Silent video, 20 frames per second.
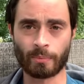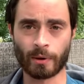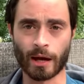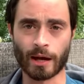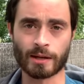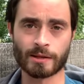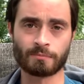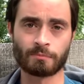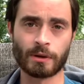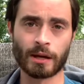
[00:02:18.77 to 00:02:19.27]

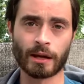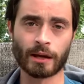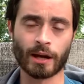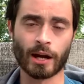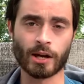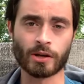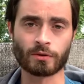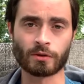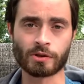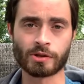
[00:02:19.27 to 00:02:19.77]
as being an
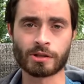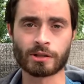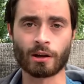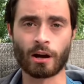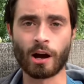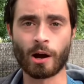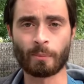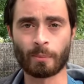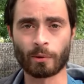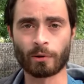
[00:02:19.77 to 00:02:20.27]
actual
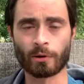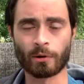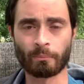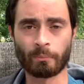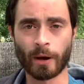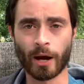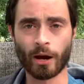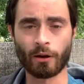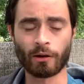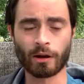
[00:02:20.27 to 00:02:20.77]
stop or a
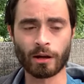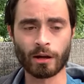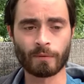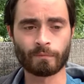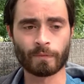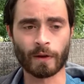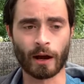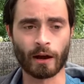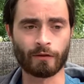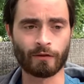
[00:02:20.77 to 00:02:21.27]
parry.
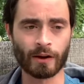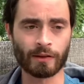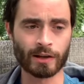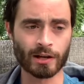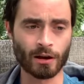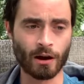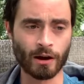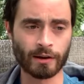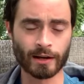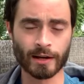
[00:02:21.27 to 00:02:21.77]
I find the
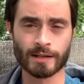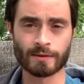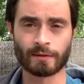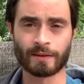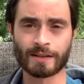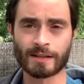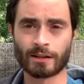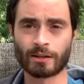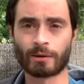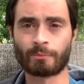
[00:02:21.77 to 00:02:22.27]
context
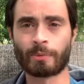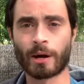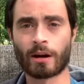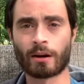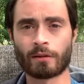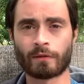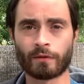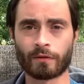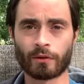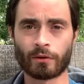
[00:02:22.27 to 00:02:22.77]
fits a little
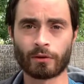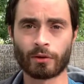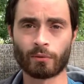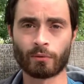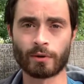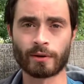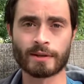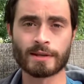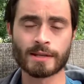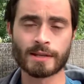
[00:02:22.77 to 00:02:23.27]
better for the
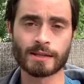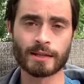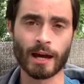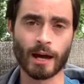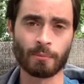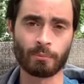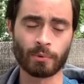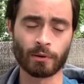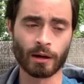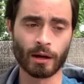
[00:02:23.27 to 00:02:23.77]
word
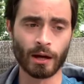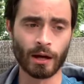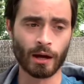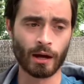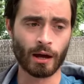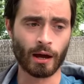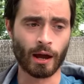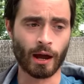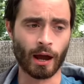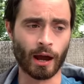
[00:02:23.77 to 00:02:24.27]
step.
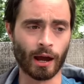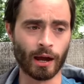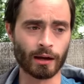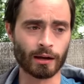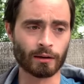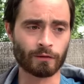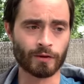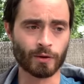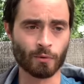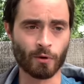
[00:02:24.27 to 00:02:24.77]
And
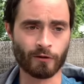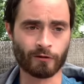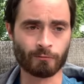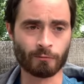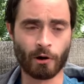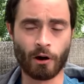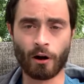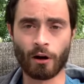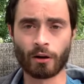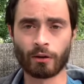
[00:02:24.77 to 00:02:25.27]
if you work from
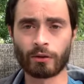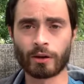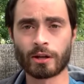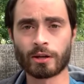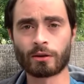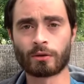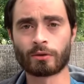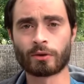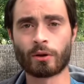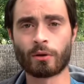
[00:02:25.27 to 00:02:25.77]
Harleian,
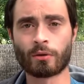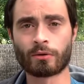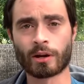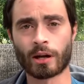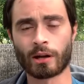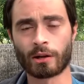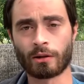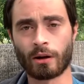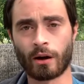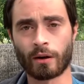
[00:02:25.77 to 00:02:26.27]
you'll know that
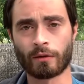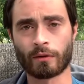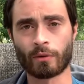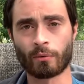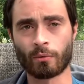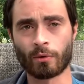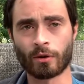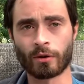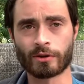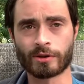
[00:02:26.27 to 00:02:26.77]
a lot of the
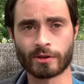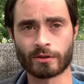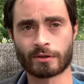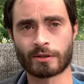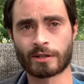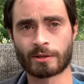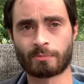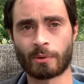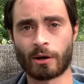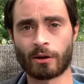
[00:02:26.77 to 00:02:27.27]
words are
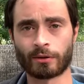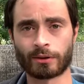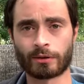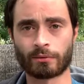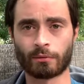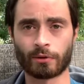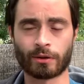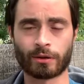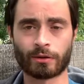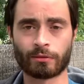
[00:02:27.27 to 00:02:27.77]
spelt
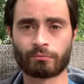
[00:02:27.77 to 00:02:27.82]
with